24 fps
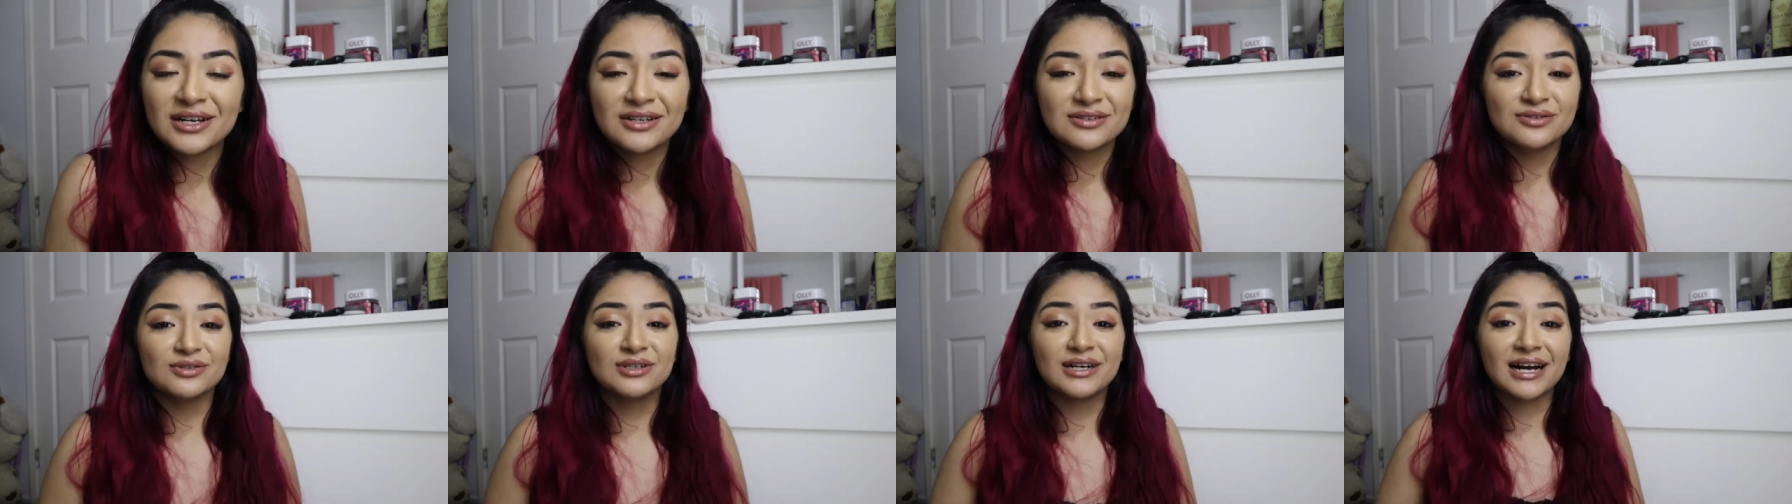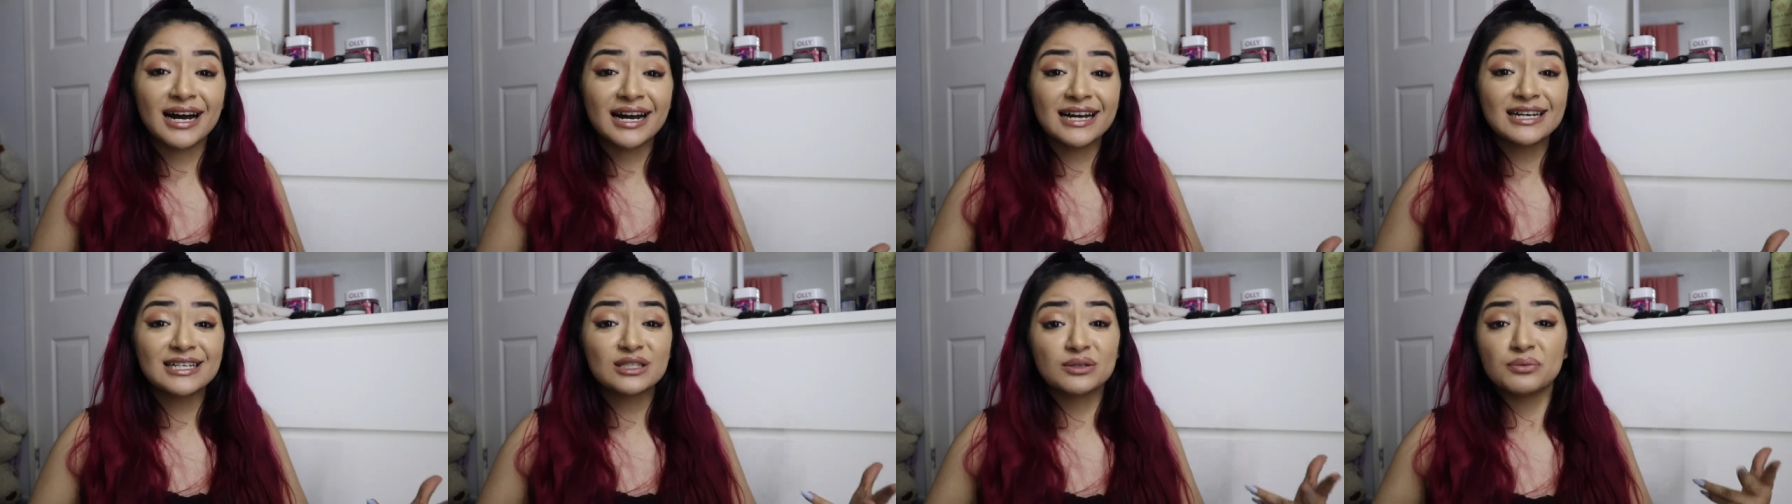You
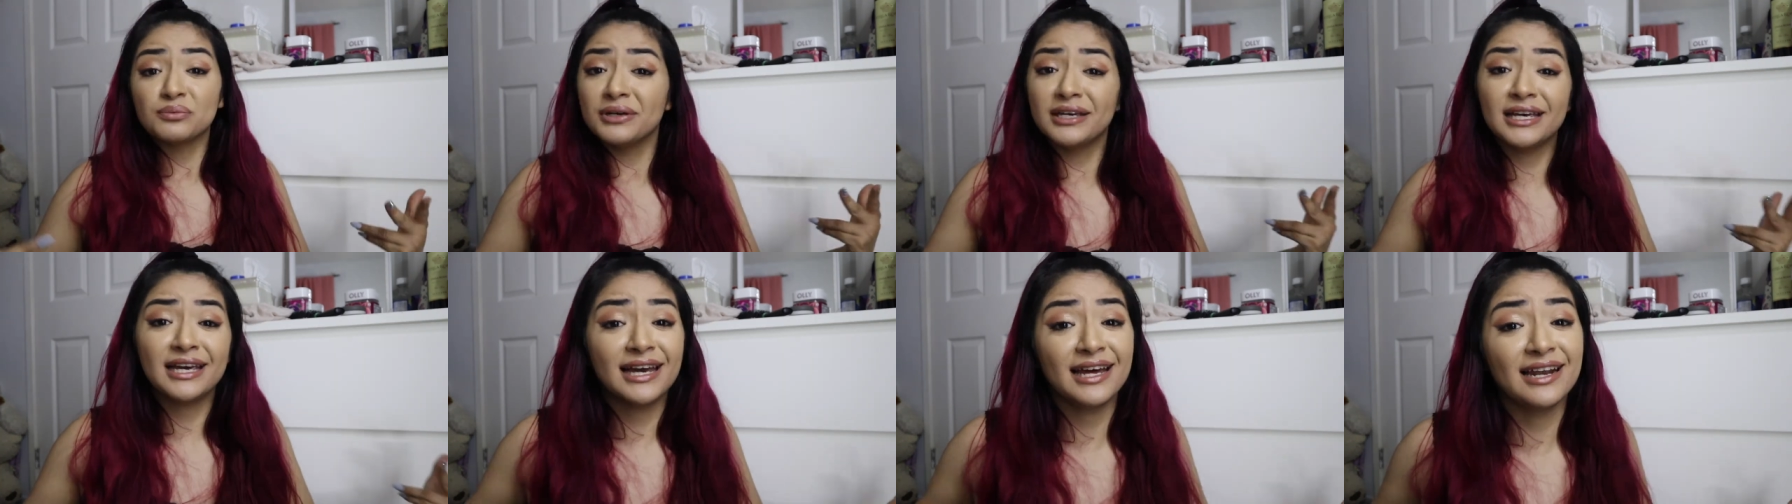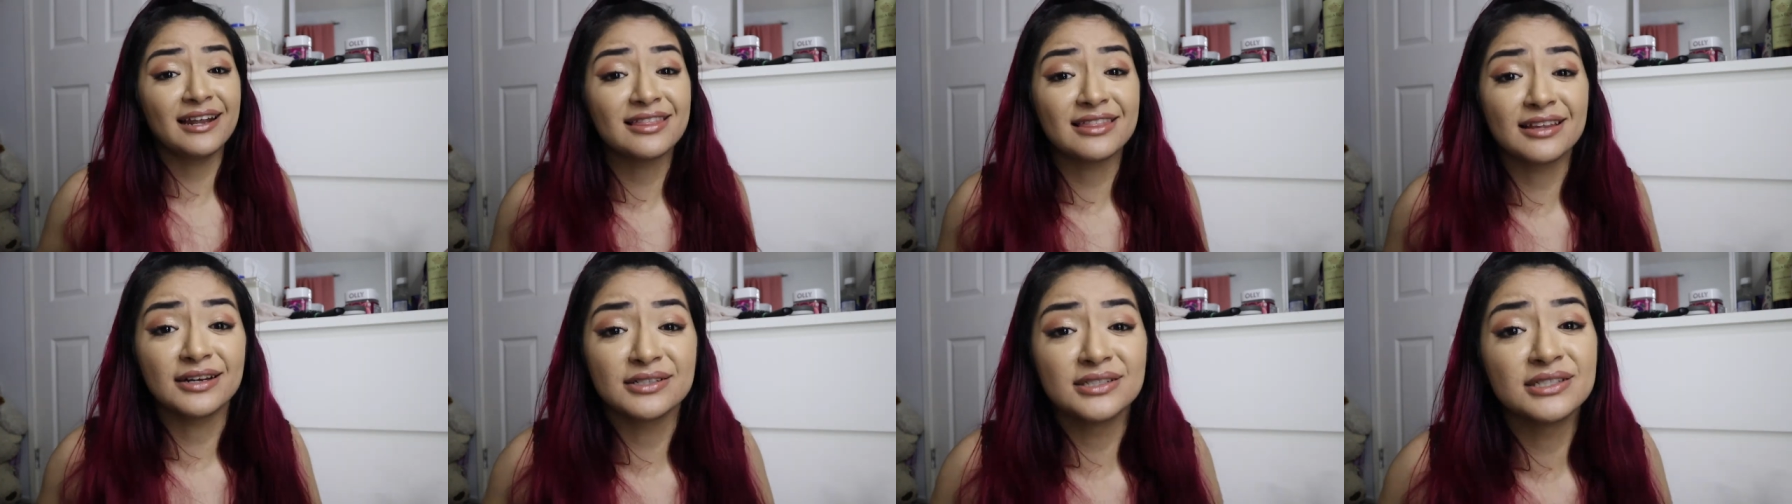guys, we hit a
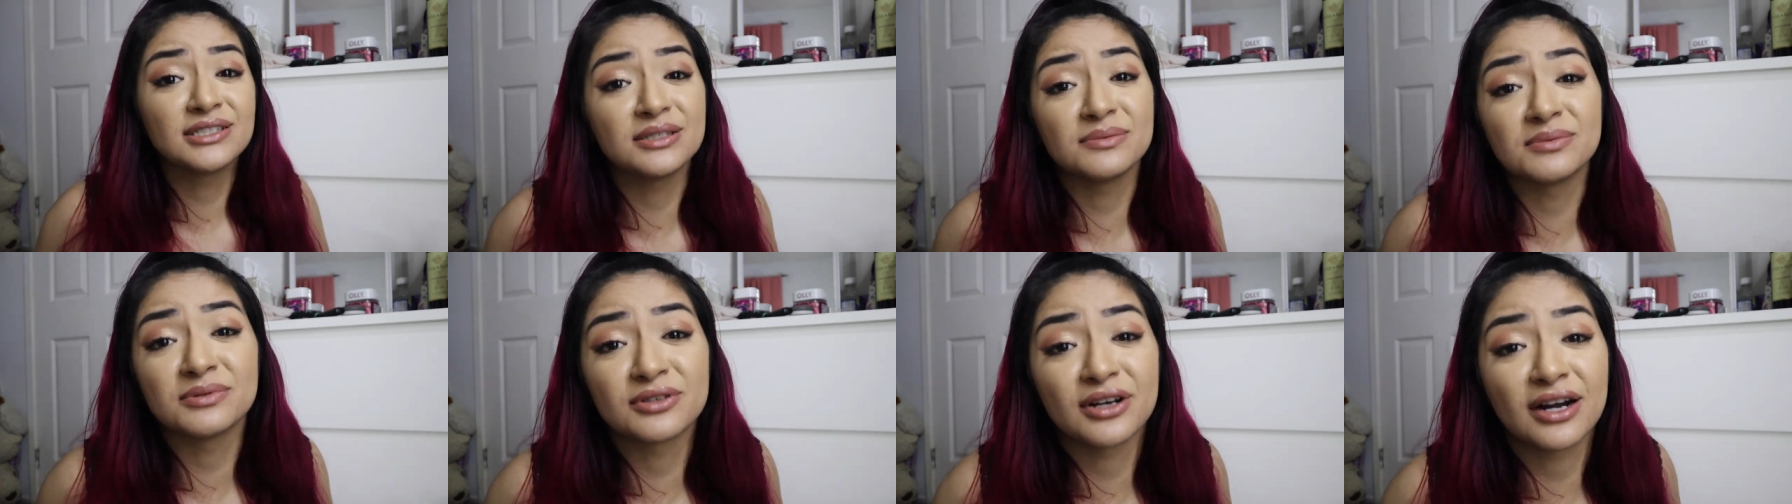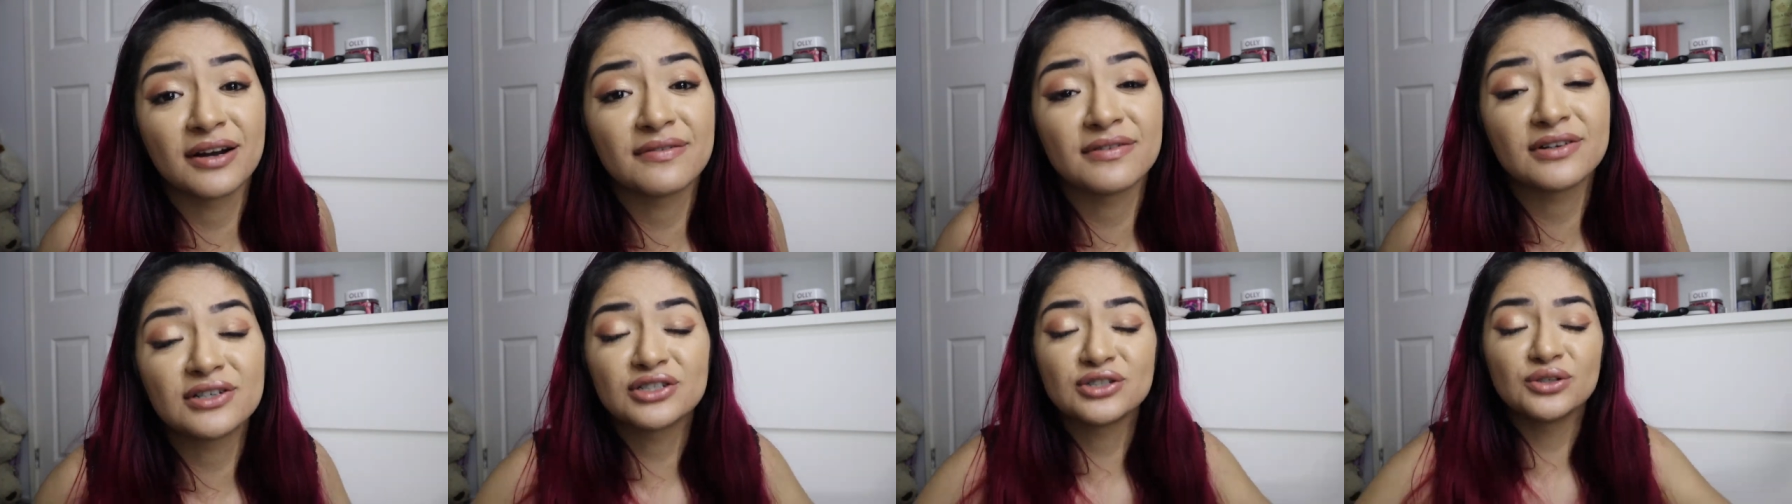thousand
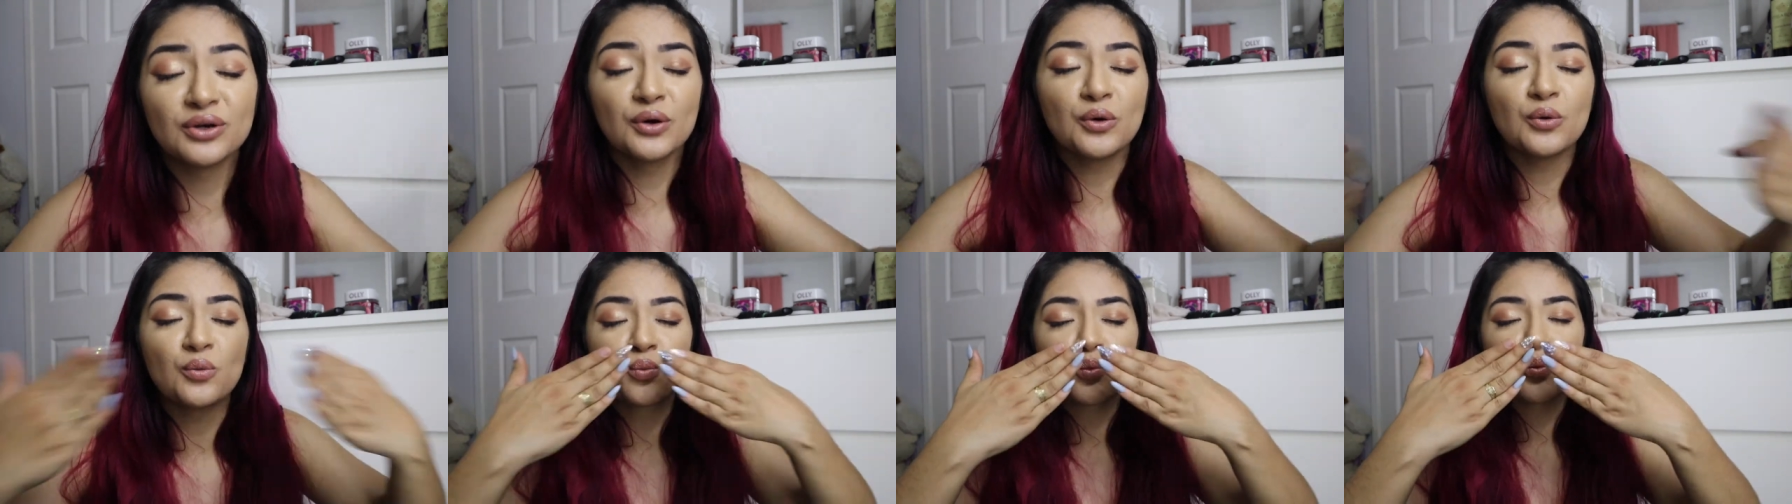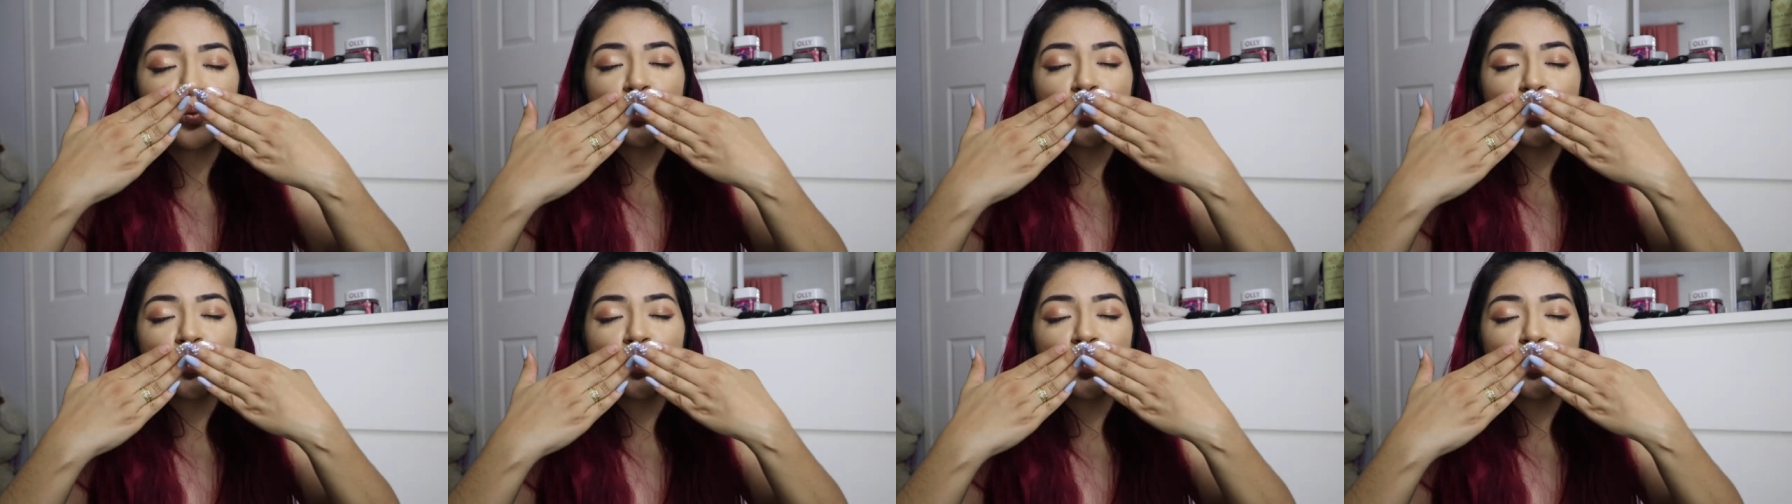subscribers, so